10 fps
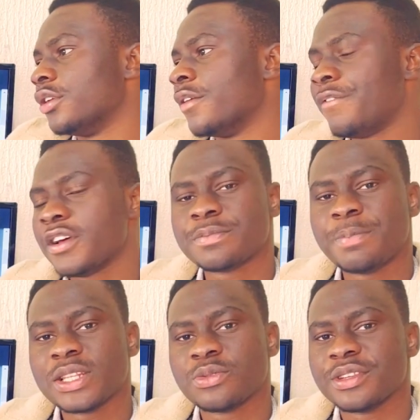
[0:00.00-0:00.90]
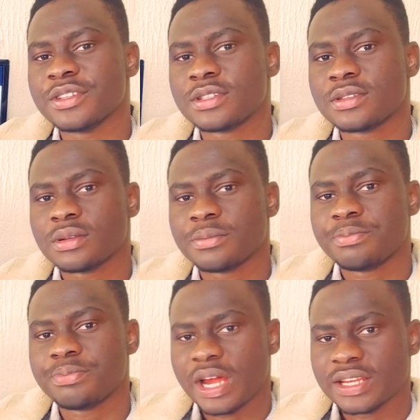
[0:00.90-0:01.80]
first part, which is
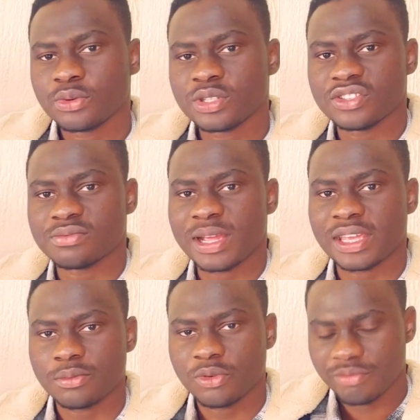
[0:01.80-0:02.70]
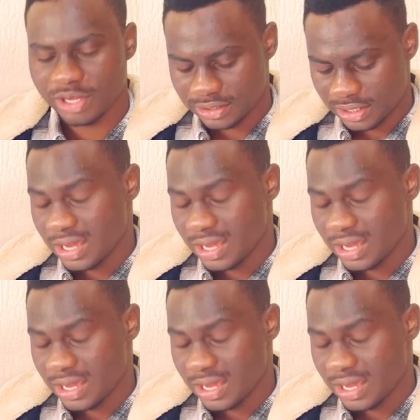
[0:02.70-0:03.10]
price, which is market movement,